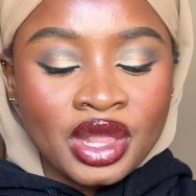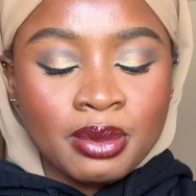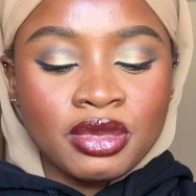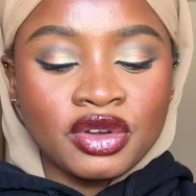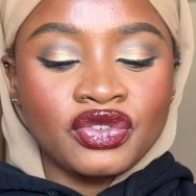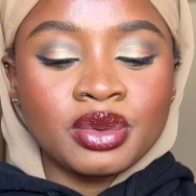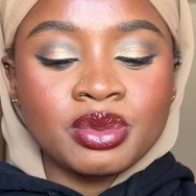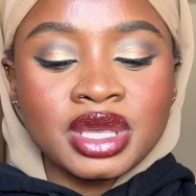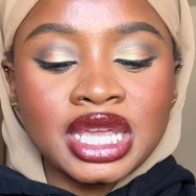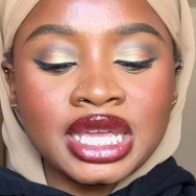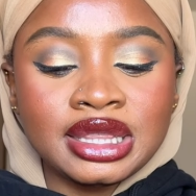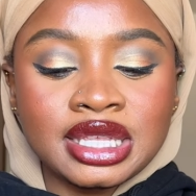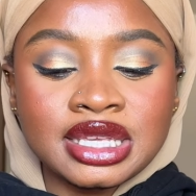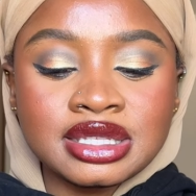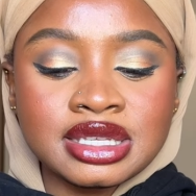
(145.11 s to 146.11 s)
But for me,
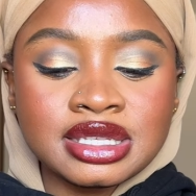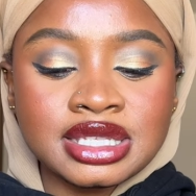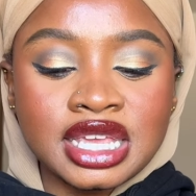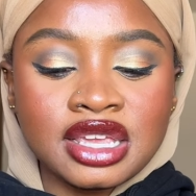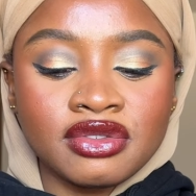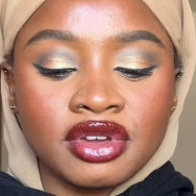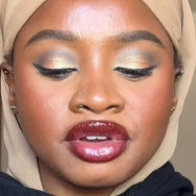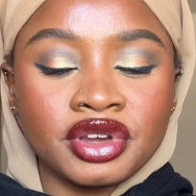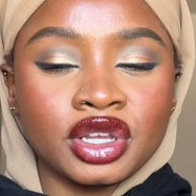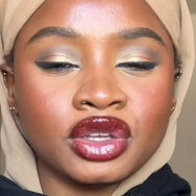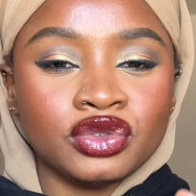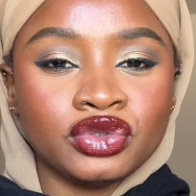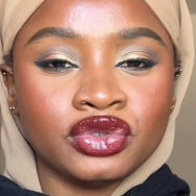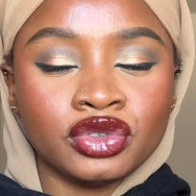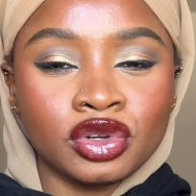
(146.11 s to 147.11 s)
this is a very
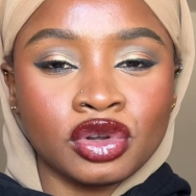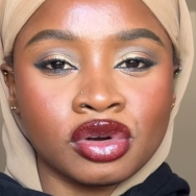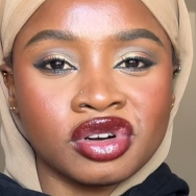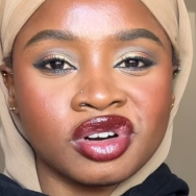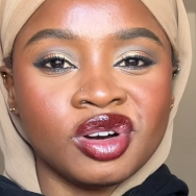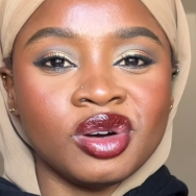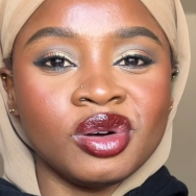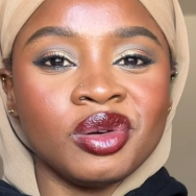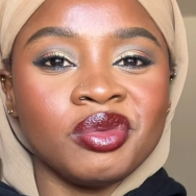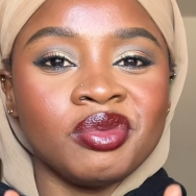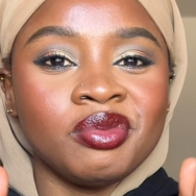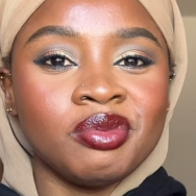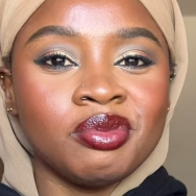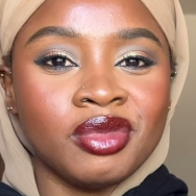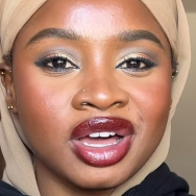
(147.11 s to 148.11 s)
floral
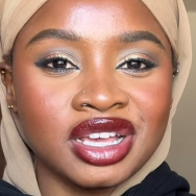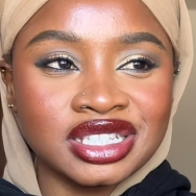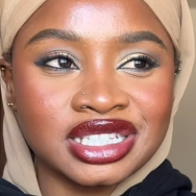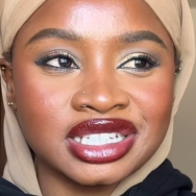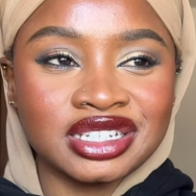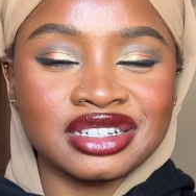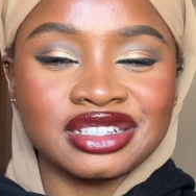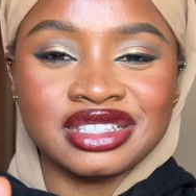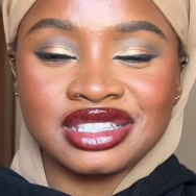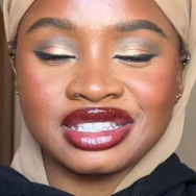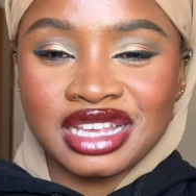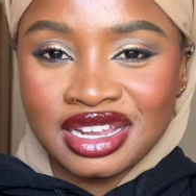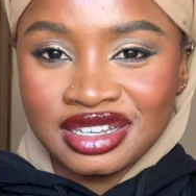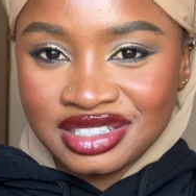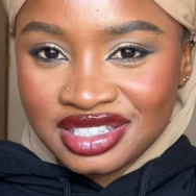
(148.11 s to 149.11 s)
musk
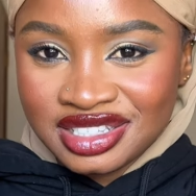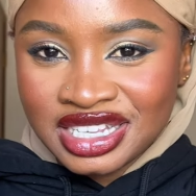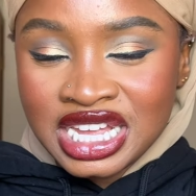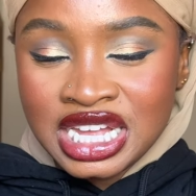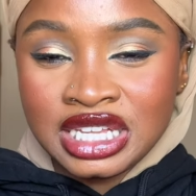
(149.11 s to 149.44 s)
scent.